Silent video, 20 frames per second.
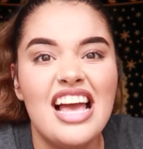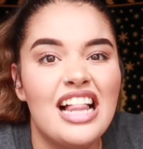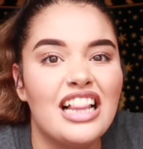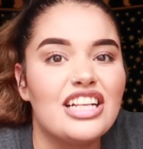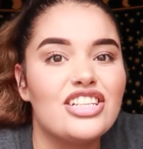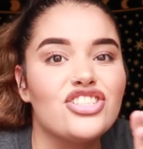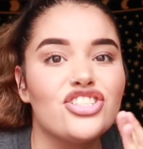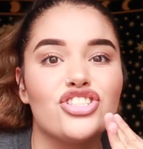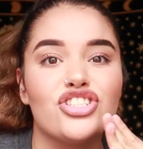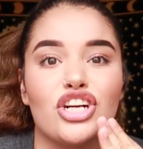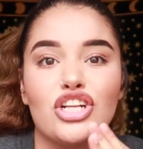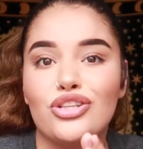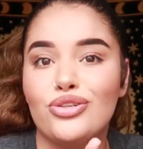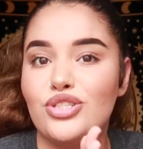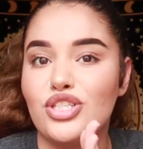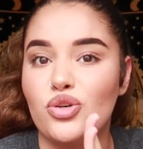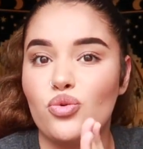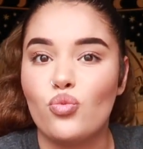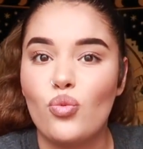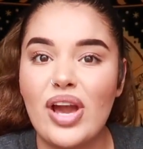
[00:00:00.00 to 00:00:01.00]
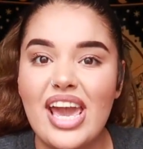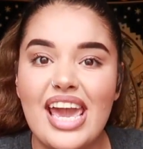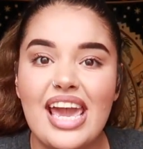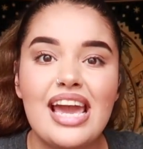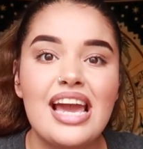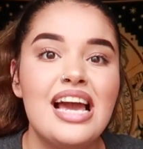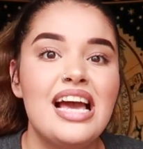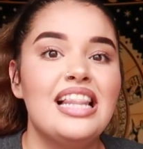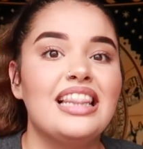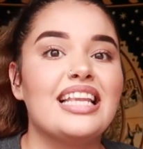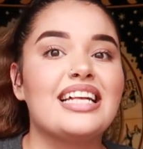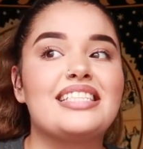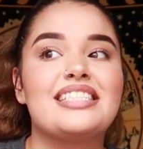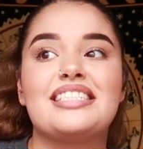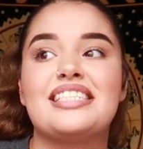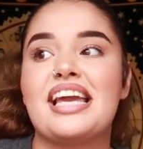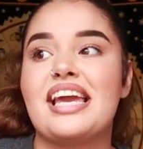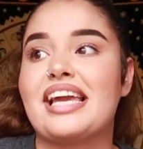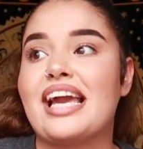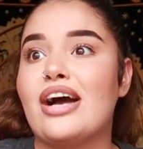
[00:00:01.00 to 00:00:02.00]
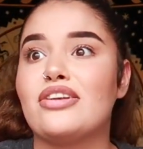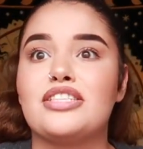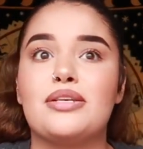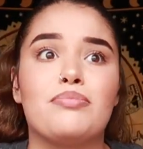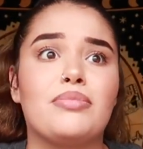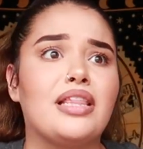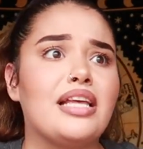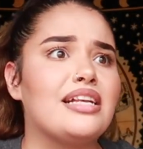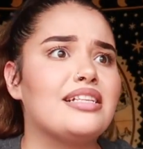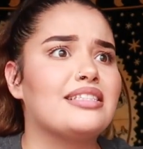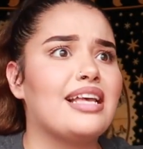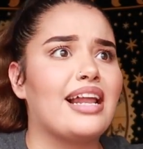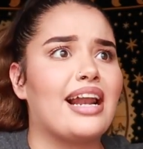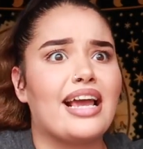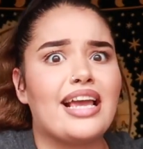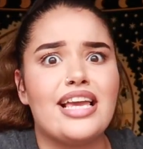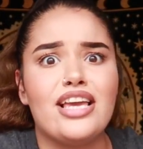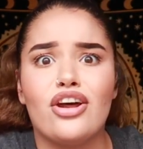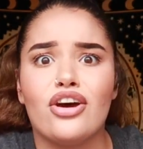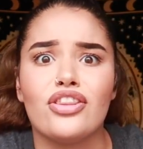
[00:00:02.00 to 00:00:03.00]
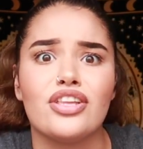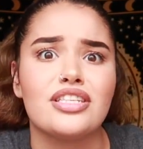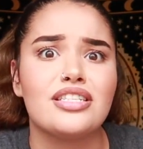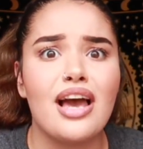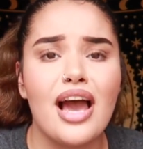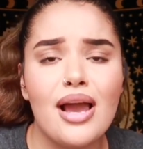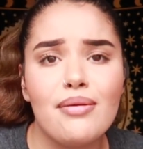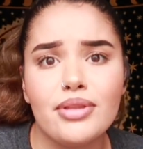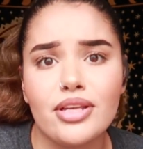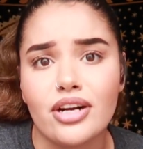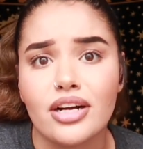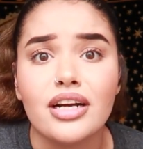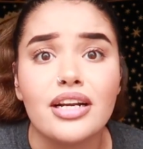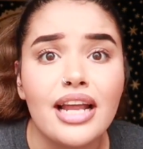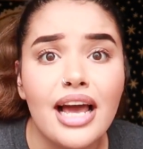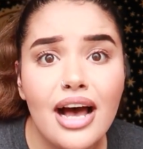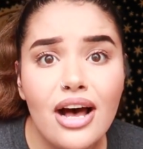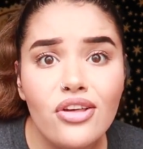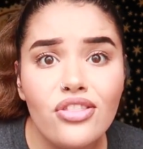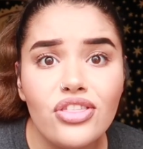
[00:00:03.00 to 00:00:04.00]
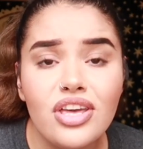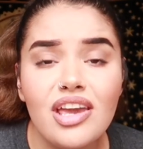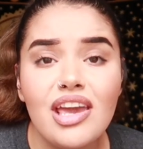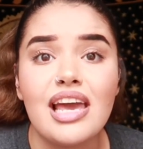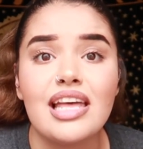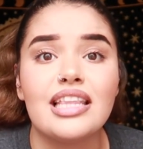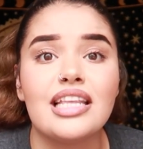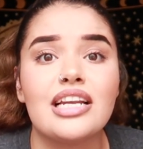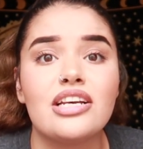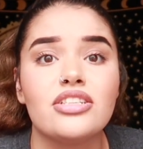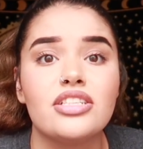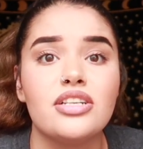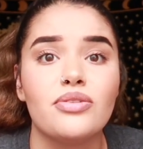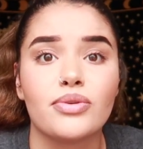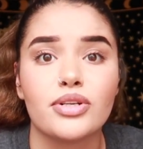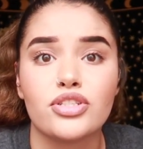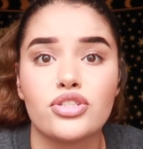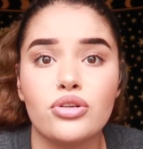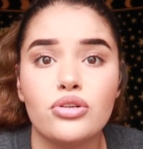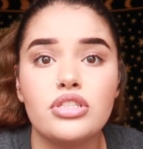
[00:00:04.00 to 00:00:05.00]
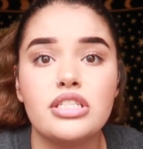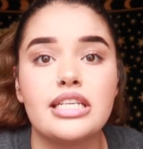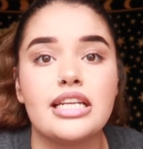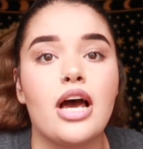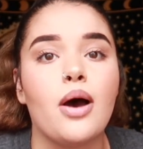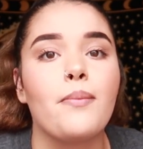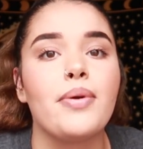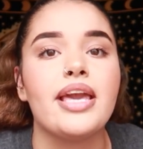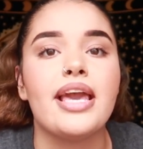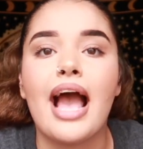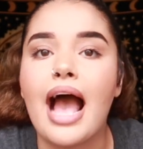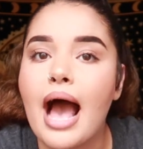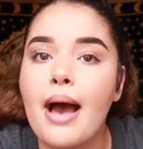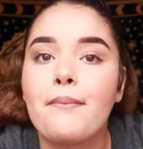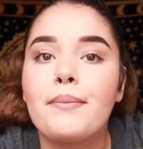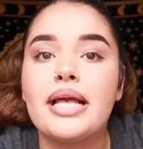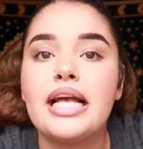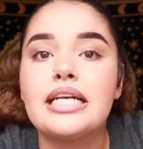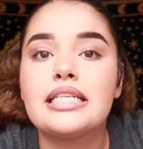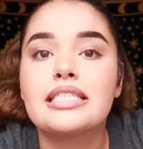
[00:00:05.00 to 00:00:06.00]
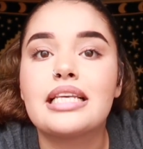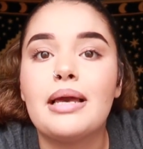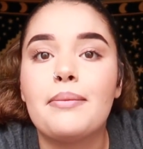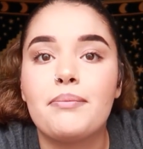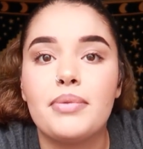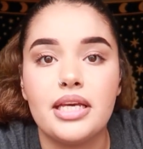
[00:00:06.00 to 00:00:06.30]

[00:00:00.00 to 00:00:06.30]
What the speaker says: let's just start losing weight, let's take out some things that I eat all the time that are unhealthy, and then I'll see results and I'll be happy as can